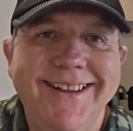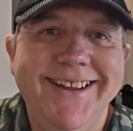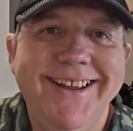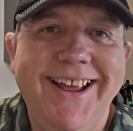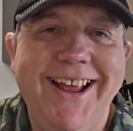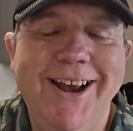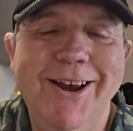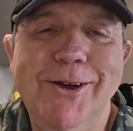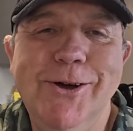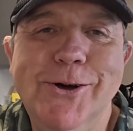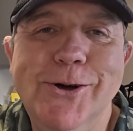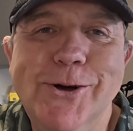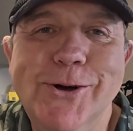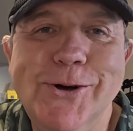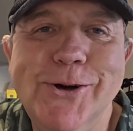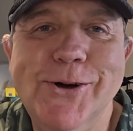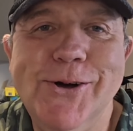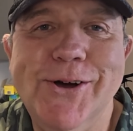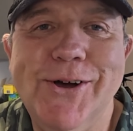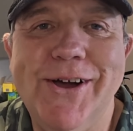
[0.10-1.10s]

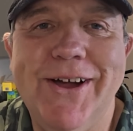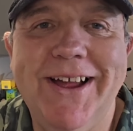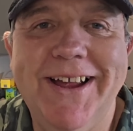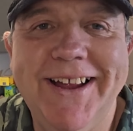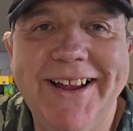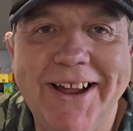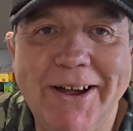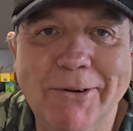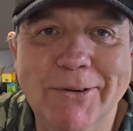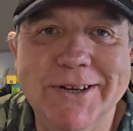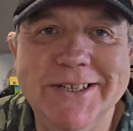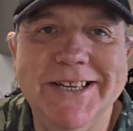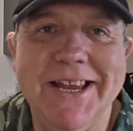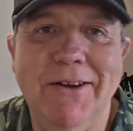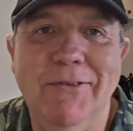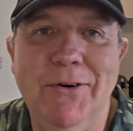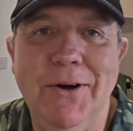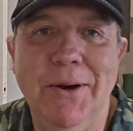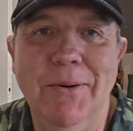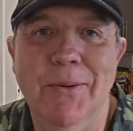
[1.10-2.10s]
Hello, how is
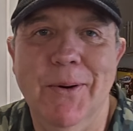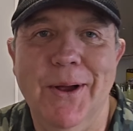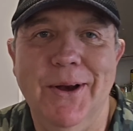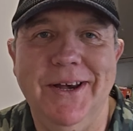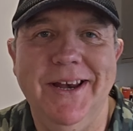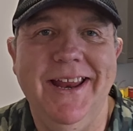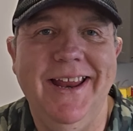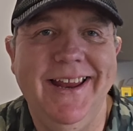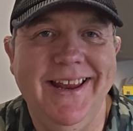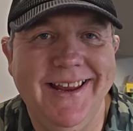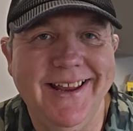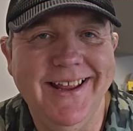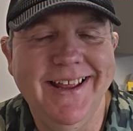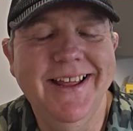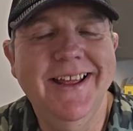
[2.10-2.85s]
everybody?